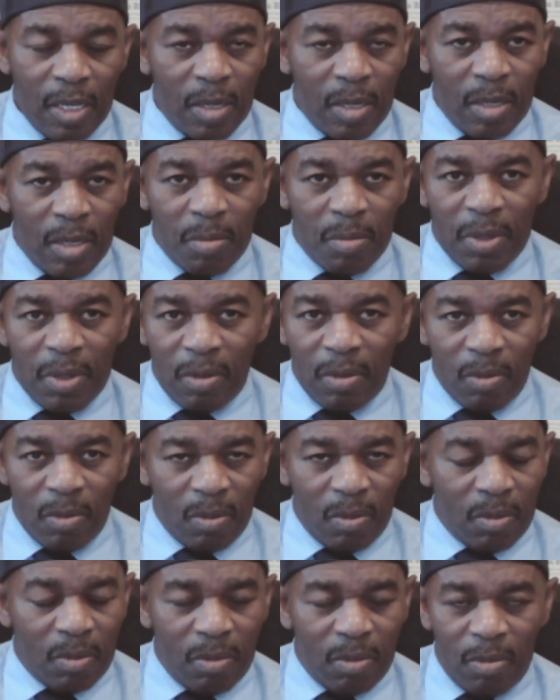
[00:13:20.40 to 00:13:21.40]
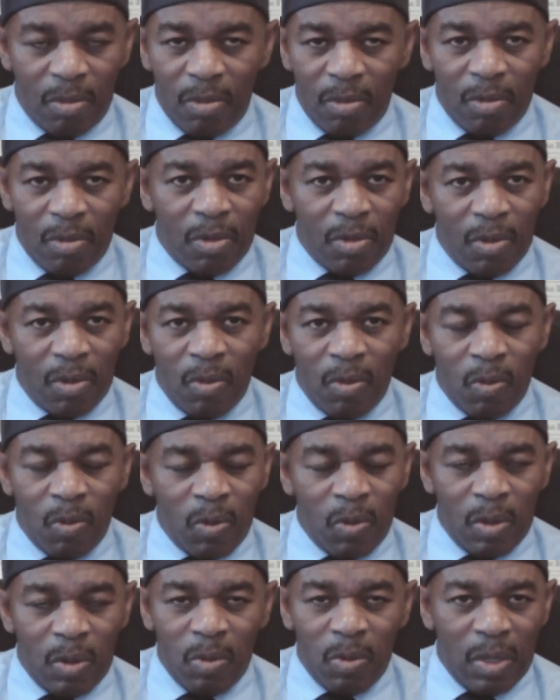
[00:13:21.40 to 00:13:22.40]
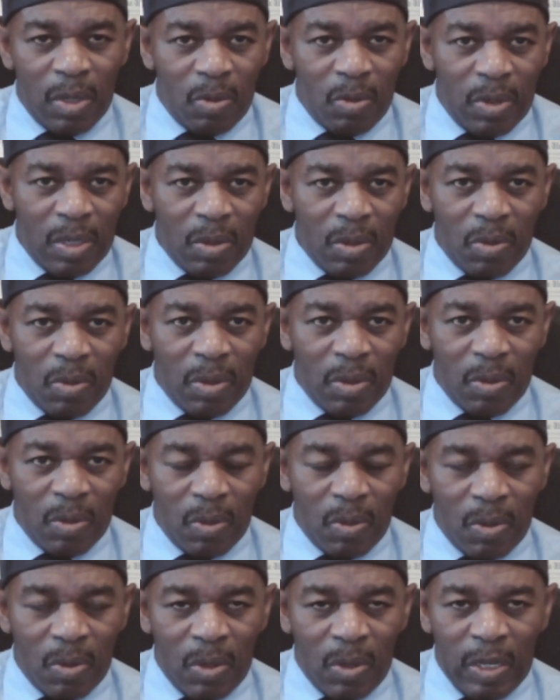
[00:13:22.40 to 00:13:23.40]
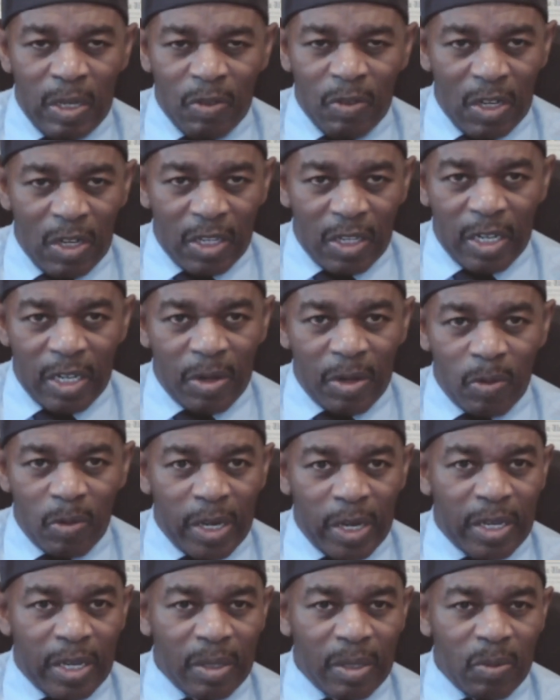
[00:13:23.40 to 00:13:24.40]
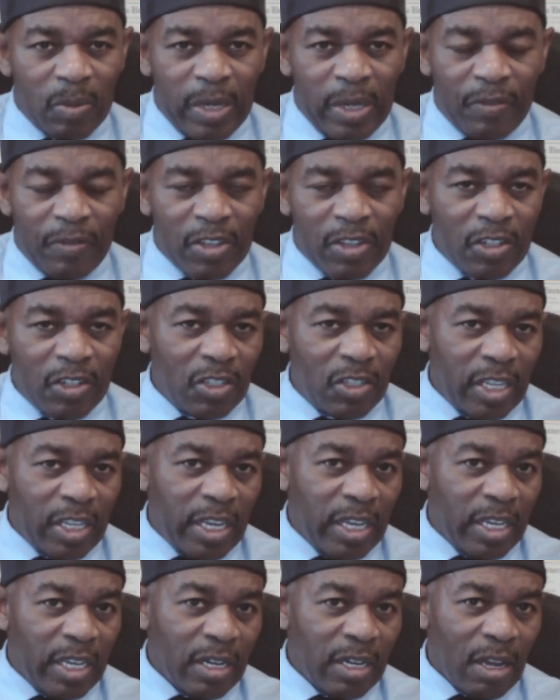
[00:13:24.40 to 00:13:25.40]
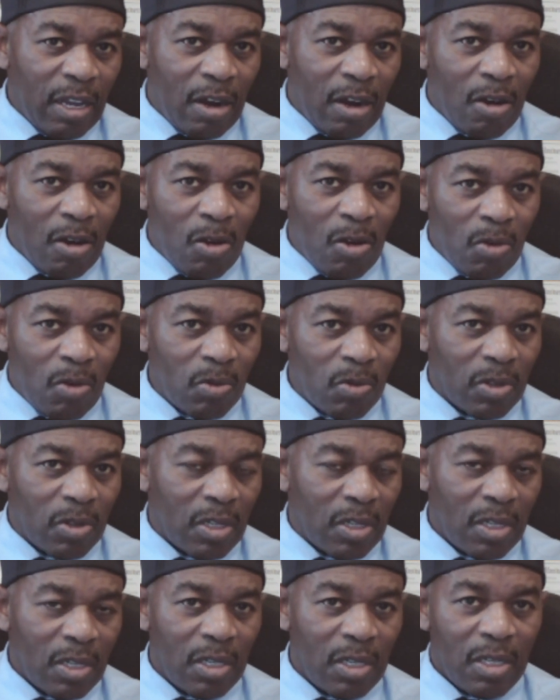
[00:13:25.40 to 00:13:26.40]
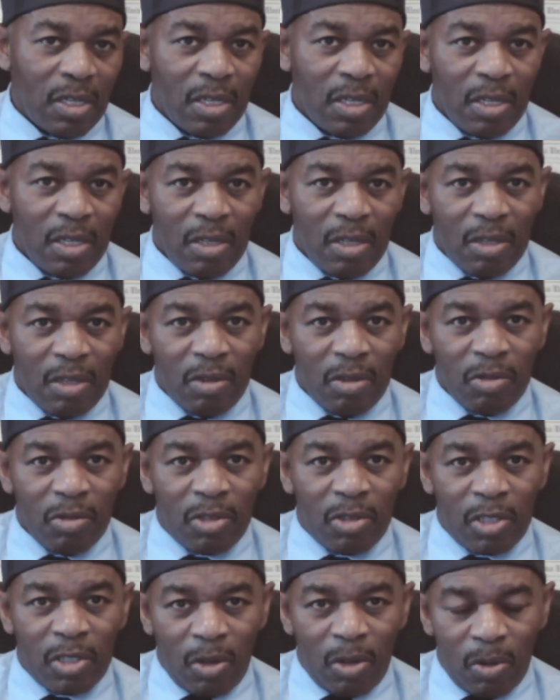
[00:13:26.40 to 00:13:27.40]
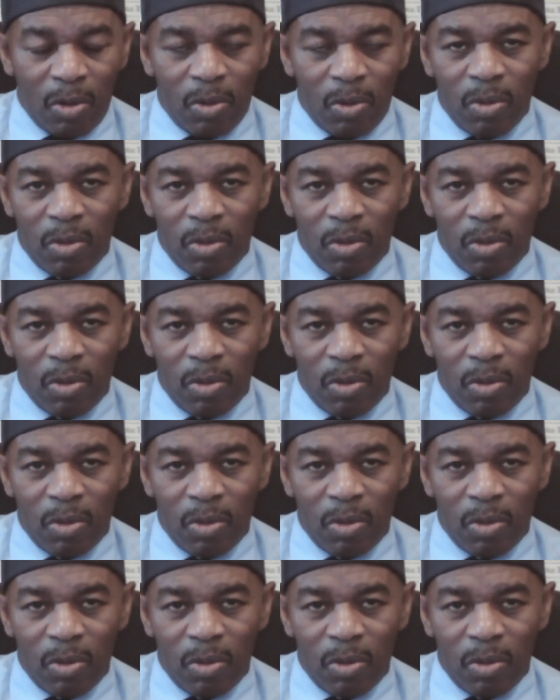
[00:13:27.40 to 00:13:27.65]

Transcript: But we even looking at her record, we have to understand our own subtle